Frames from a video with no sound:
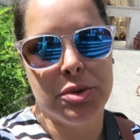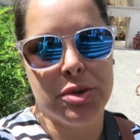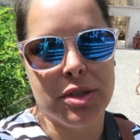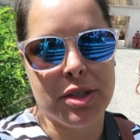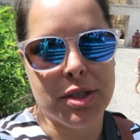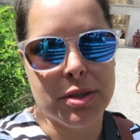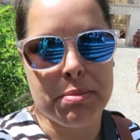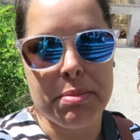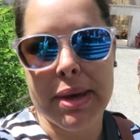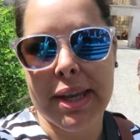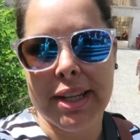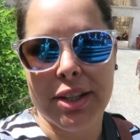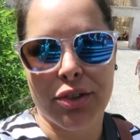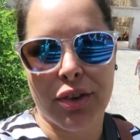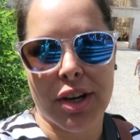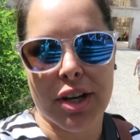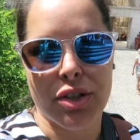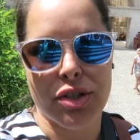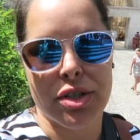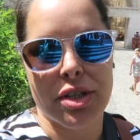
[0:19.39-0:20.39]
which is the main
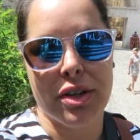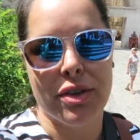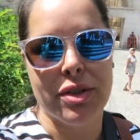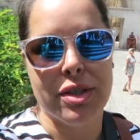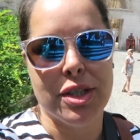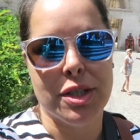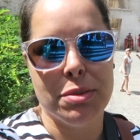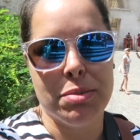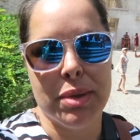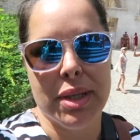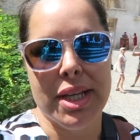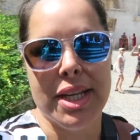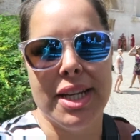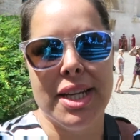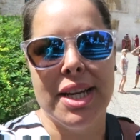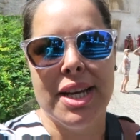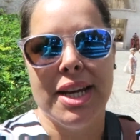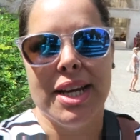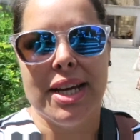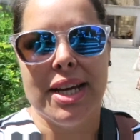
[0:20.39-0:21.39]
attraction here in Split.